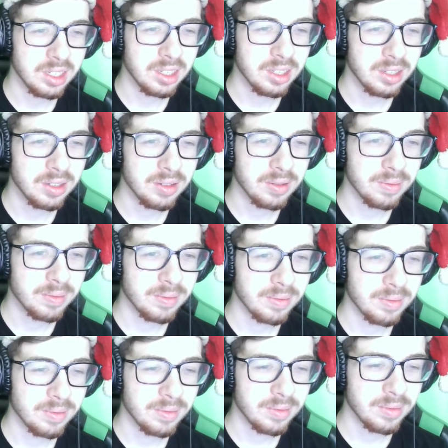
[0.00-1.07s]

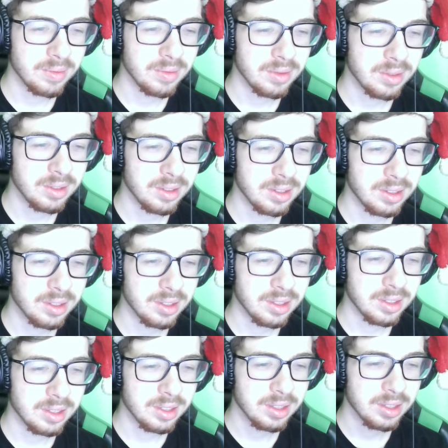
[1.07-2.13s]

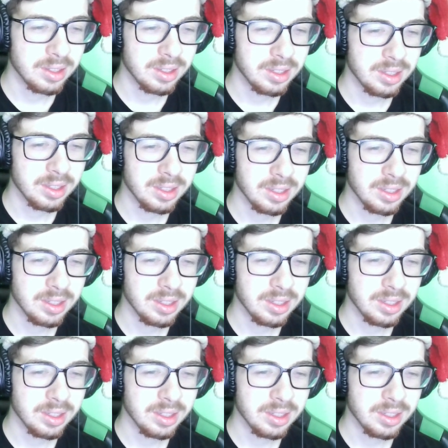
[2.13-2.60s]
(silence)